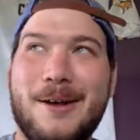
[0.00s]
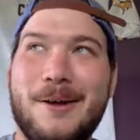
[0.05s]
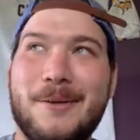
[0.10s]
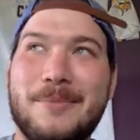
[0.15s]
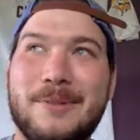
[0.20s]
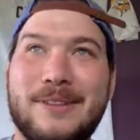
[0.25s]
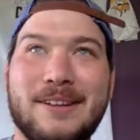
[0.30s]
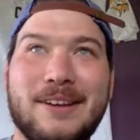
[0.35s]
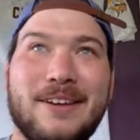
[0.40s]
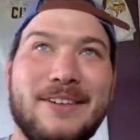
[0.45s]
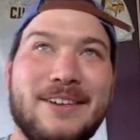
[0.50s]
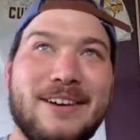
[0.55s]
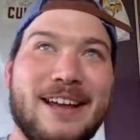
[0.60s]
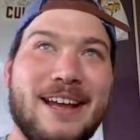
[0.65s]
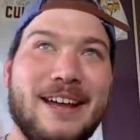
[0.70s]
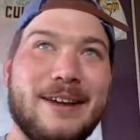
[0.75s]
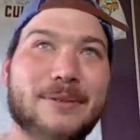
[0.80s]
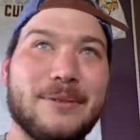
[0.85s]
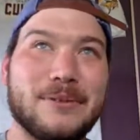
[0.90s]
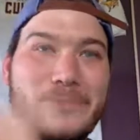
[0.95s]
But the other
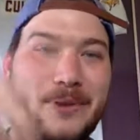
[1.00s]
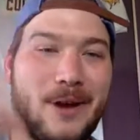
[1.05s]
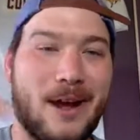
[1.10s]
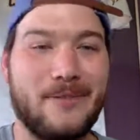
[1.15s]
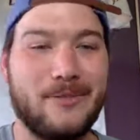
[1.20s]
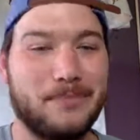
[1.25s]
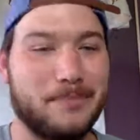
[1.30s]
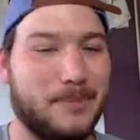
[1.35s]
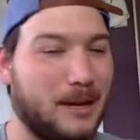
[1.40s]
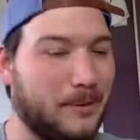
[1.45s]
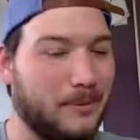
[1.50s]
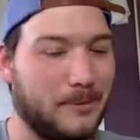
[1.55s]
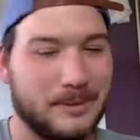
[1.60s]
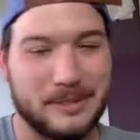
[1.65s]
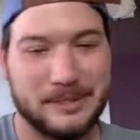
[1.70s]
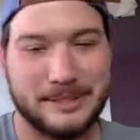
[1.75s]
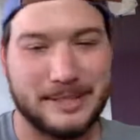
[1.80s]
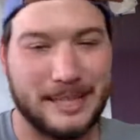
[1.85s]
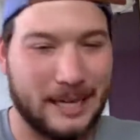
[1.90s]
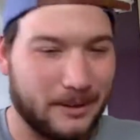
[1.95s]
day we're driving by, went to
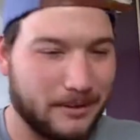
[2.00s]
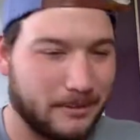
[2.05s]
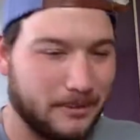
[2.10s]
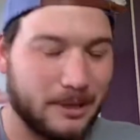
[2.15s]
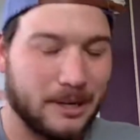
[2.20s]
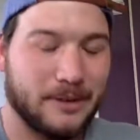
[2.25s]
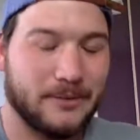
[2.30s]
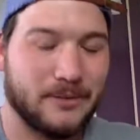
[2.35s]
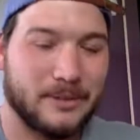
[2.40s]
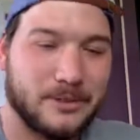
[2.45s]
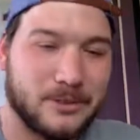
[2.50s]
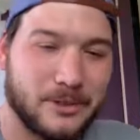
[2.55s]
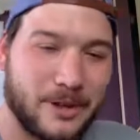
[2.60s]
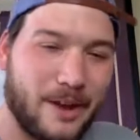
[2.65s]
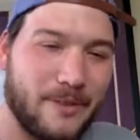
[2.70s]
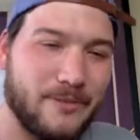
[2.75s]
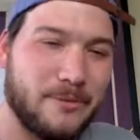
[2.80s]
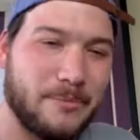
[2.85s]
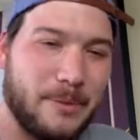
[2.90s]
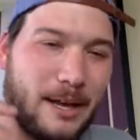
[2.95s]
town, whatever,
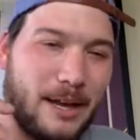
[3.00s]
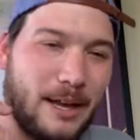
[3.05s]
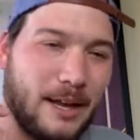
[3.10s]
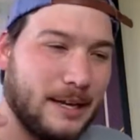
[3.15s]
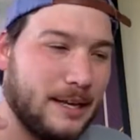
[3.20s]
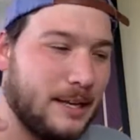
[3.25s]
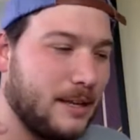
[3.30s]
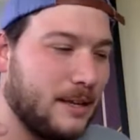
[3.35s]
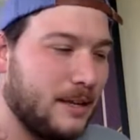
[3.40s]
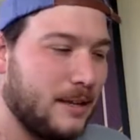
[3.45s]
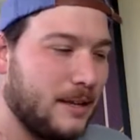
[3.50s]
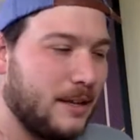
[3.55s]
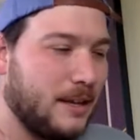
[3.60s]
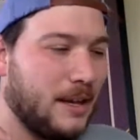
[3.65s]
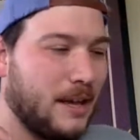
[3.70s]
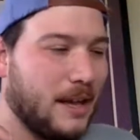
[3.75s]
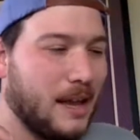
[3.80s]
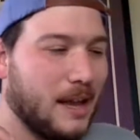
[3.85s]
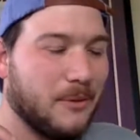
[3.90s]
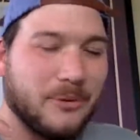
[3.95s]
driving back,
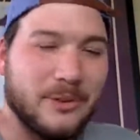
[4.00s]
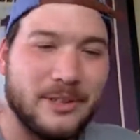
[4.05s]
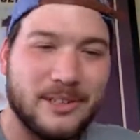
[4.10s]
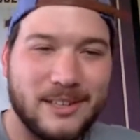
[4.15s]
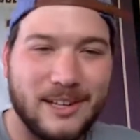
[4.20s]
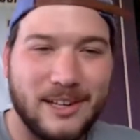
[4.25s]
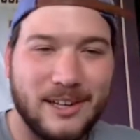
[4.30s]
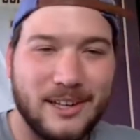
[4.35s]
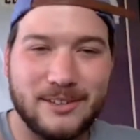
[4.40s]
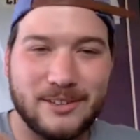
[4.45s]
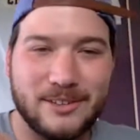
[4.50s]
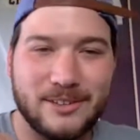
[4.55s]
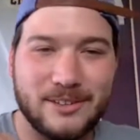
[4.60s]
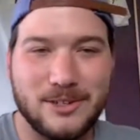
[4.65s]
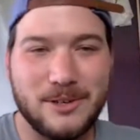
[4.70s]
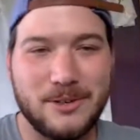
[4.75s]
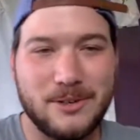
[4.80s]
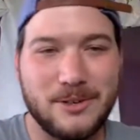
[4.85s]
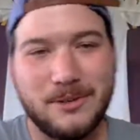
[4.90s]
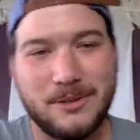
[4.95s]
and we see this
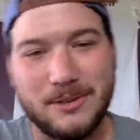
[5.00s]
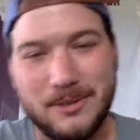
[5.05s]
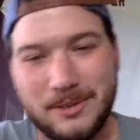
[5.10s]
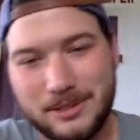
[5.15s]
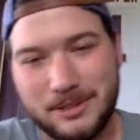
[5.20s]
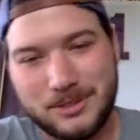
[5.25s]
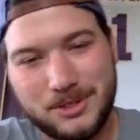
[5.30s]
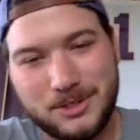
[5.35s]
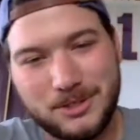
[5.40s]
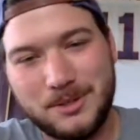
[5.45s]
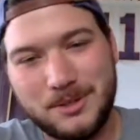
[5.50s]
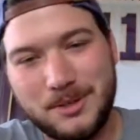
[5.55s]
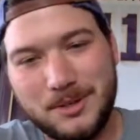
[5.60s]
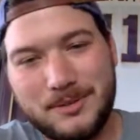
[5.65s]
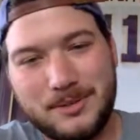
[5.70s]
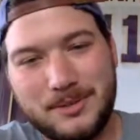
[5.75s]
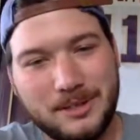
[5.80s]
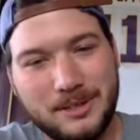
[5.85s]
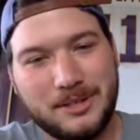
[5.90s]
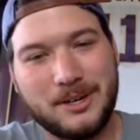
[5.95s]
dude, these two
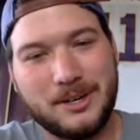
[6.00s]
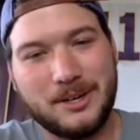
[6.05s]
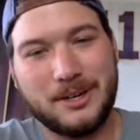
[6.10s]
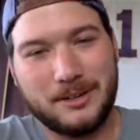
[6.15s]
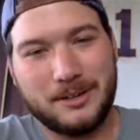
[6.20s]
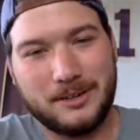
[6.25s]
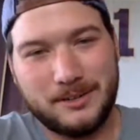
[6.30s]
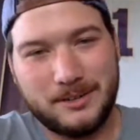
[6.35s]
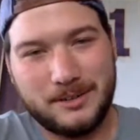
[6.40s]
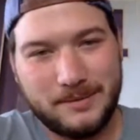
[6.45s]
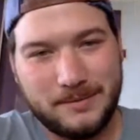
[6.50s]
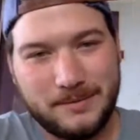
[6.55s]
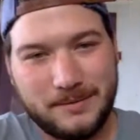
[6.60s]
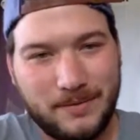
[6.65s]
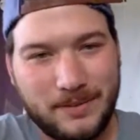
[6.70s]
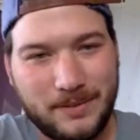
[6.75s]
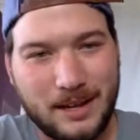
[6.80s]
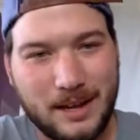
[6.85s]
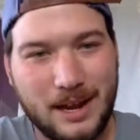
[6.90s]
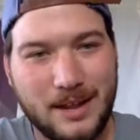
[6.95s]
dudes in a cart,
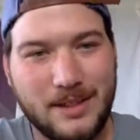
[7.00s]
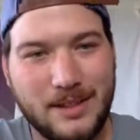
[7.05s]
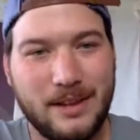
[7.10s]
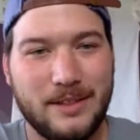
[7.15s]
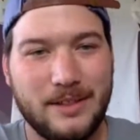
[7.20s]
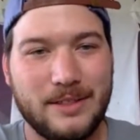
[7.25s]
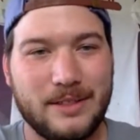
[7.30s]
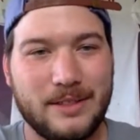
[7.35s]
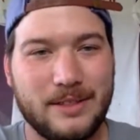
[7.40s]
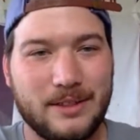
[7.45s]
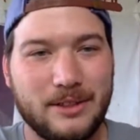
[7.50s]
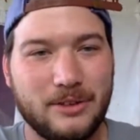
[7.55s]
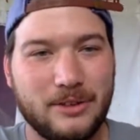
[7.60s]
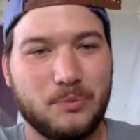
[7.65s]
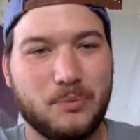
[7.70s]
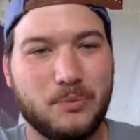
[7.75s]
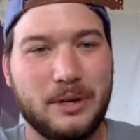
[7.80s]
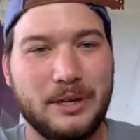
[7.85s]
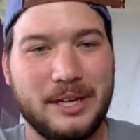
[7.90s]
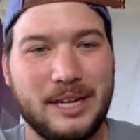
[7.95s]
and then
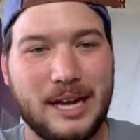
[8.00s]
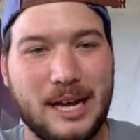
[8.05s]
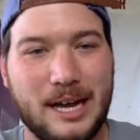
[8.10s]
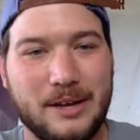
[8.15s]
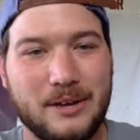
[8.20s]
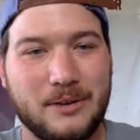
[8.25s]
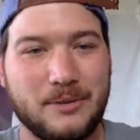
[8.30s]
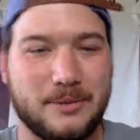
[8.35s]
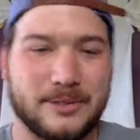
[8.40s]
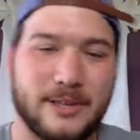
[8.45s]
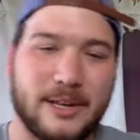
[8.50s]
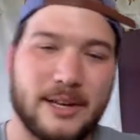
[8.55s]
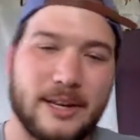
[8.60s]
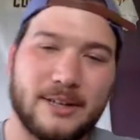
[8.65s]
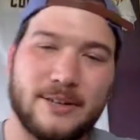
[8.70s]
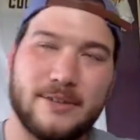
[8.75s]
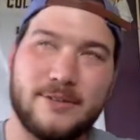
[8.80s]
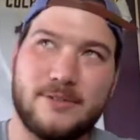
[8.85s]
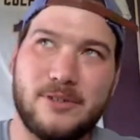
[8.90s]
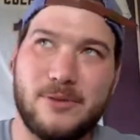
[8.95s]
this one guy who's
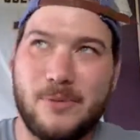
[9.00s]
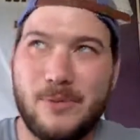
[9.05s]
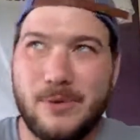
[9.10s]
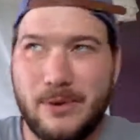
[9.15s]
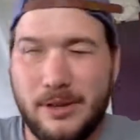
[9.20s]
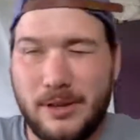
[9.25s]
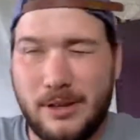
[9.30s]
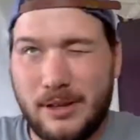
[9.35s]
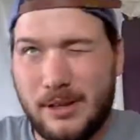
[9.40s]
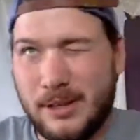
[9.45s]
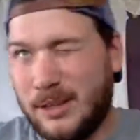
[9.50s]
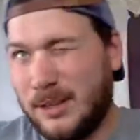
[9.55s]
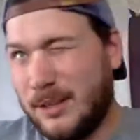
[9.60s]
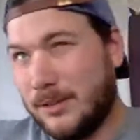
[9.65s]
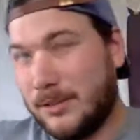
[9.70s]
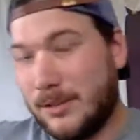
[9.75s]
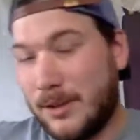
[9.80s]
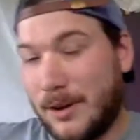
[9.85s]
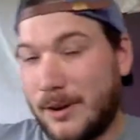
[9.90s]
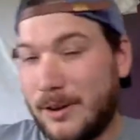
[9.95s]
like
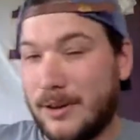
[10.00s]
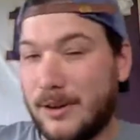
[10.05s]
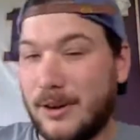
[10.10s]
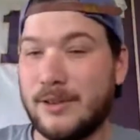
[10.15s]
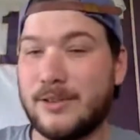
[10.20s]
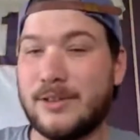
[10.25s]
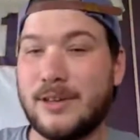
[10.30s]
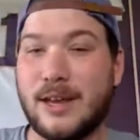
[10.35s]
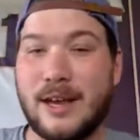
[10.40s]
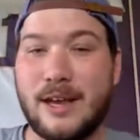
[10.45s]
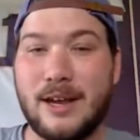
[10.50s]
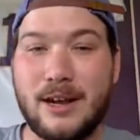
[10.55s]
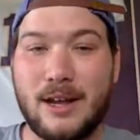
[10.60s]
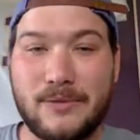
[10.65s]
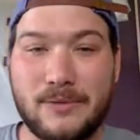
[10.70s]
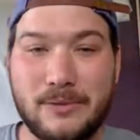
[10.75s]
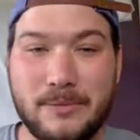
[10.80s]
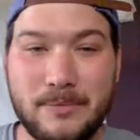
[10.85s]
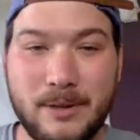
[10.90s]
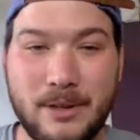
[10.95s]
20, 30 yards ahead
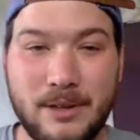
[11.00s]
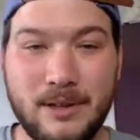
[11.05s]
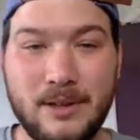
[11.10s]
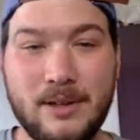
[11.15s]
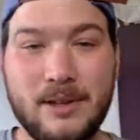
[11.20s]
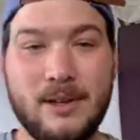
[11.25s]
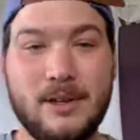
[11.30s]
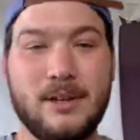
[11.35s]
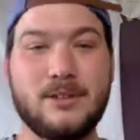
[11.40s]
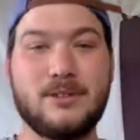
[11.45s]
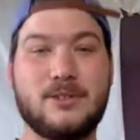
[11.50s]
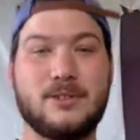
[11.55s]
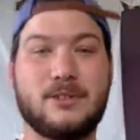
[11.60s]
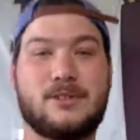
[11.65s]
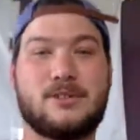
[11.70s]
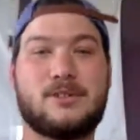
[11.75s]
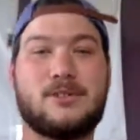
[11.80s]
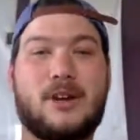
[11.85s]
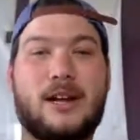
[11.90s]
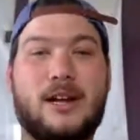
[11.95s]
of him, just
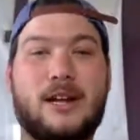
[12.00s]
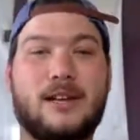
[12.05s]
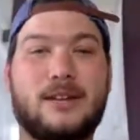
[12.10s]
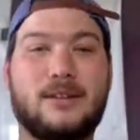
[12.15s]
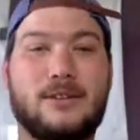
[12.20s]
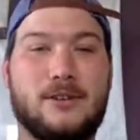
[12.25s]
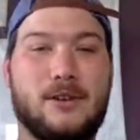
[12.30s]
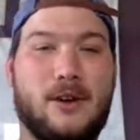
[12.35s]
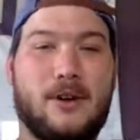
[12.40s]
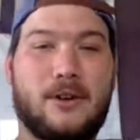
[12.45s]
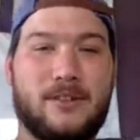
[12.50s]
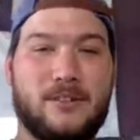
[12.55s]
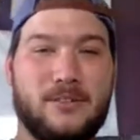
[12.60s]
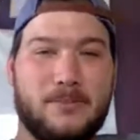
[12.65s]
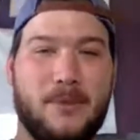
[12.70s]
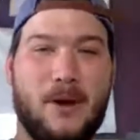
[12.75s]
straight on his